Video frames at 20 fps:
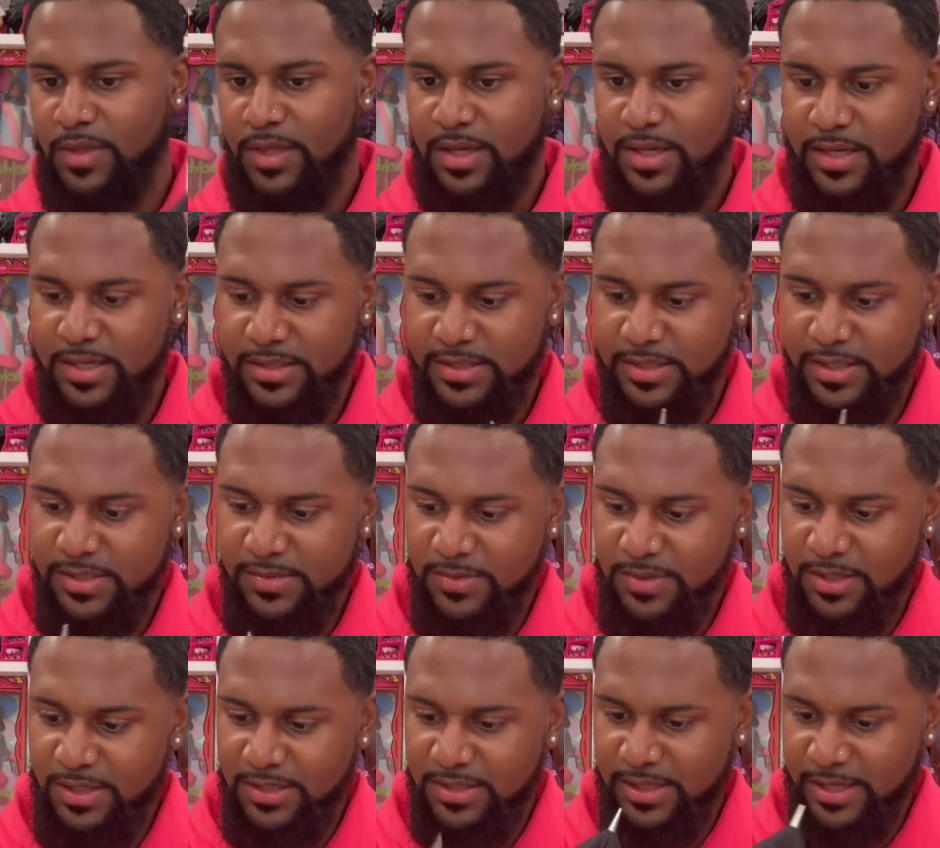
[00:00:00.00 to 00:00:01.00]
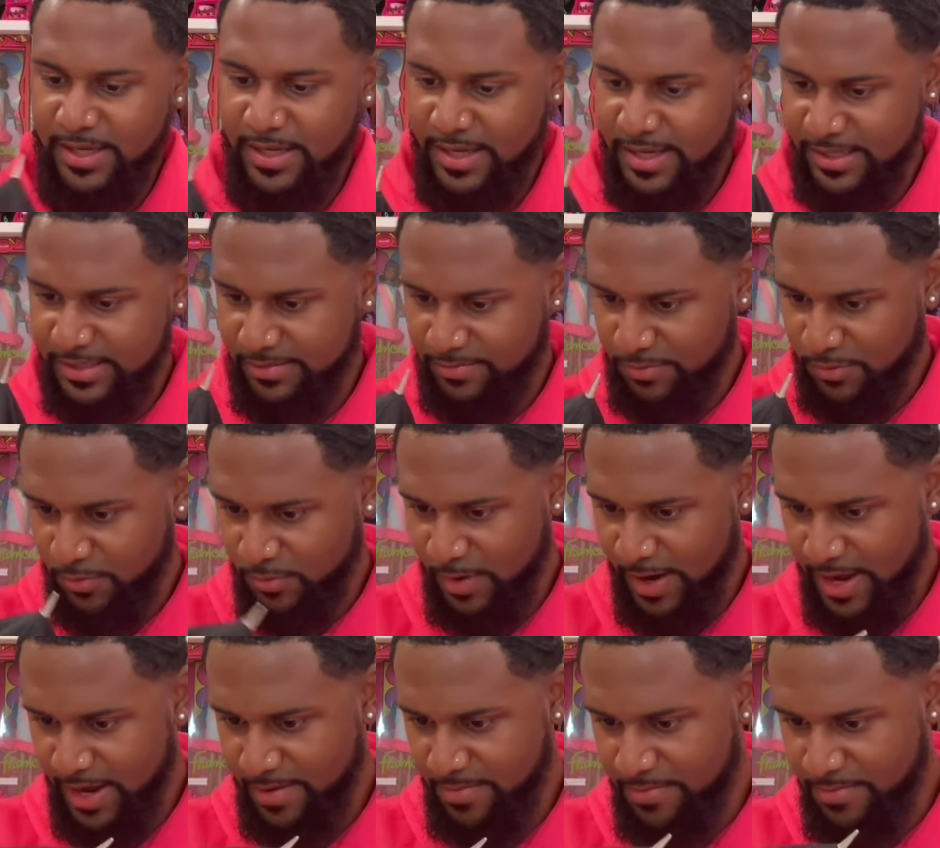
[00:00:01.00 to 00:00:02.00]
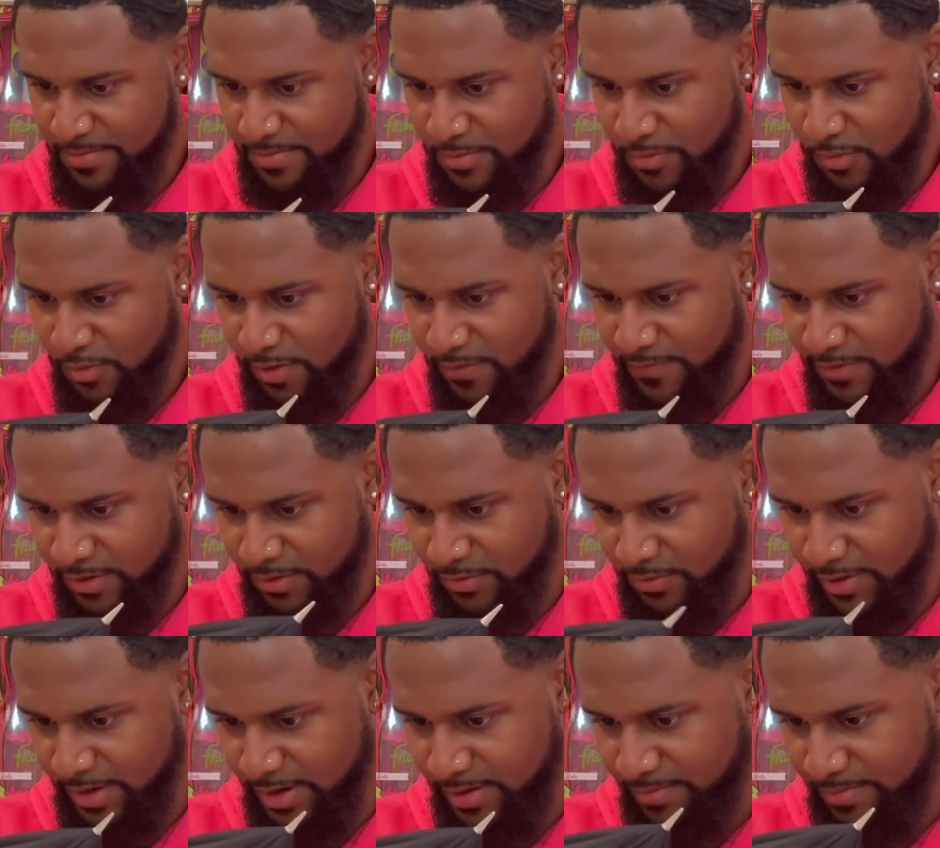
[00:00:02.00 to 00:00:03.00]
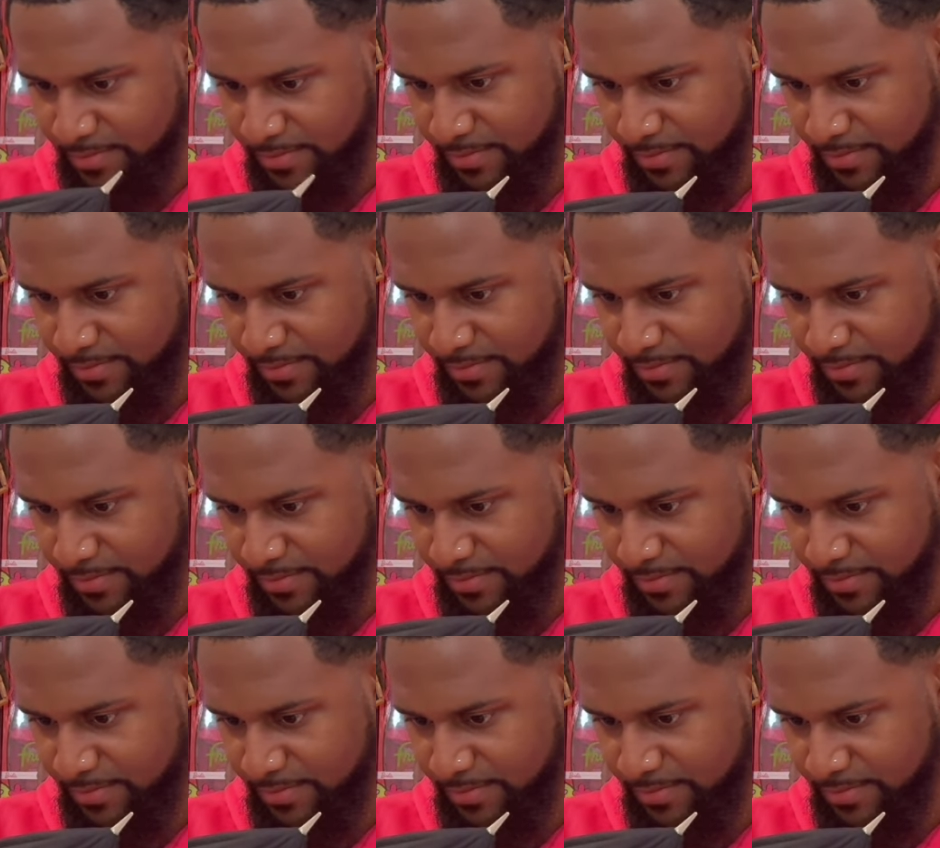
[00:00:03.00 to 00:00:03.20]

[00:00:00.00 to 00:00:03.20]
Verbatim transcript: Cause this one looks like it has way more of a grip.